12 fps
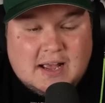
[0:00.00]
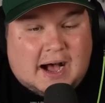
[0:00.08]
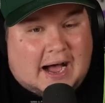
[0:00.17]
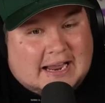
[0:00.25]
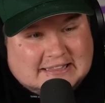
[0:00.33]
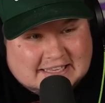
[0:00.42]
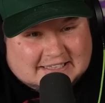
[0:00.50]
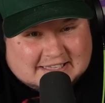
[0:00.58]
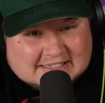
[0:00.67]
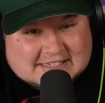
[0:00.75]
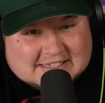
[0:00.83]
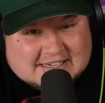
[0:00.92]
I think
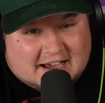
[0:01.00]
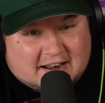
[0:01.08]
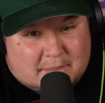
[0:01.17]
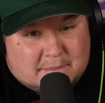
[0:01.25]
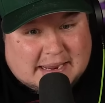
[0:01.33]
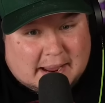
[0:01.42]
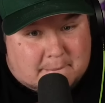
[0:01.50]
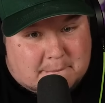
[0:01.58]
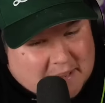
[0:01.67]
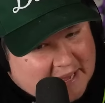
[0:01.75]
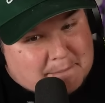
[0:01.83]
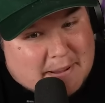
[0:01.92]
this is going to be a
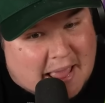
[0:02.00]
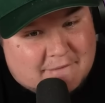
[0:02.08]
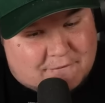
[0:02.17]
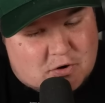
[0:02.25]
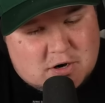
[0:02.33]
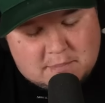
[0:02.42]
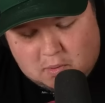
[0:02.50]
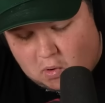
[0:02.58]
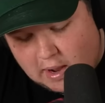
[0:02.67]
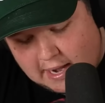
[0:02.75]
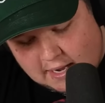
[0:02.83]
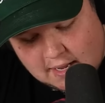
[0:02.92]
big bet for your
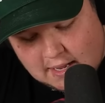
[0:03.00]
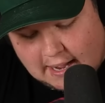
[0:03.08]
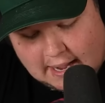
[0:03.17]
boy. I